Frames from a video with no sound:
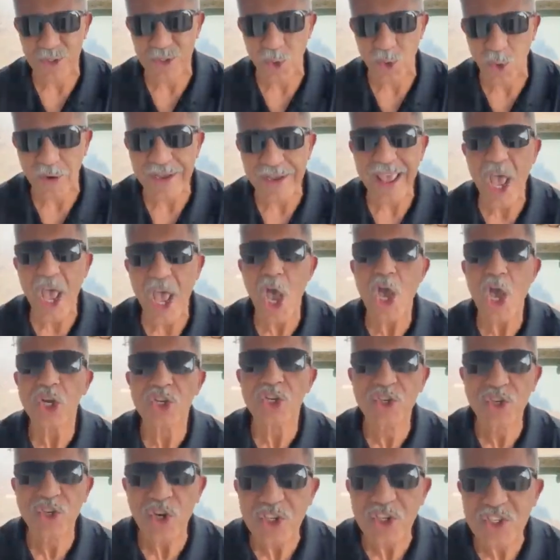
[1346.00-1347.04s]
at
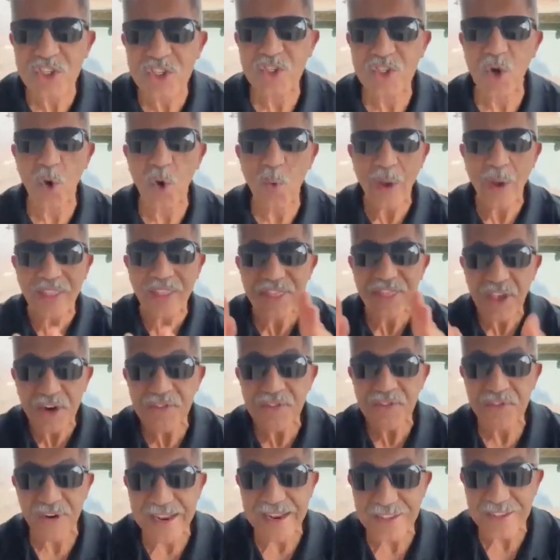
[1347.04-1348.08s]
20 times the price the
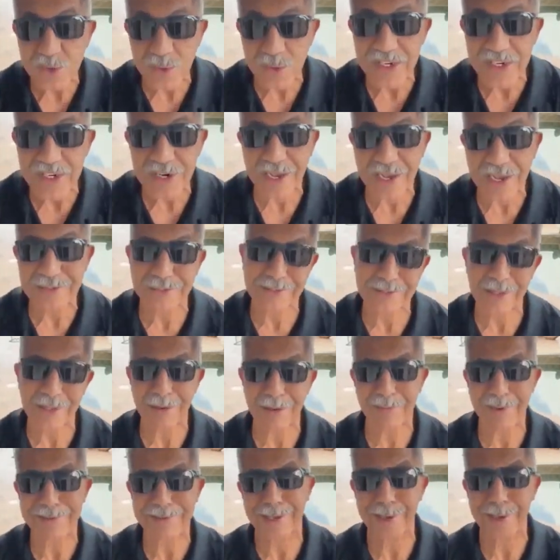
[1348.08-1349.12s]
company made it for,
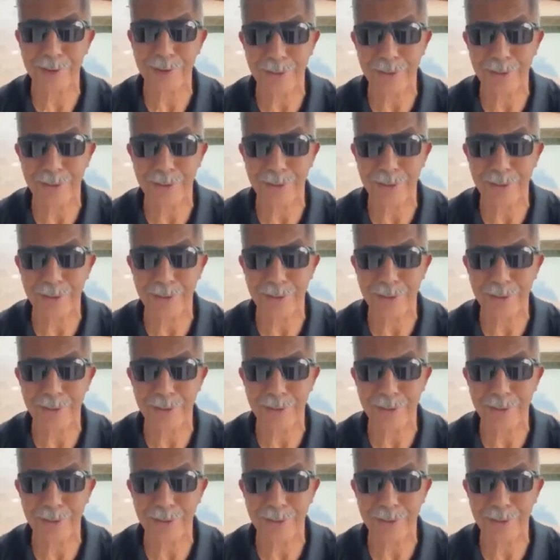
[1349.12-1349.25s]
the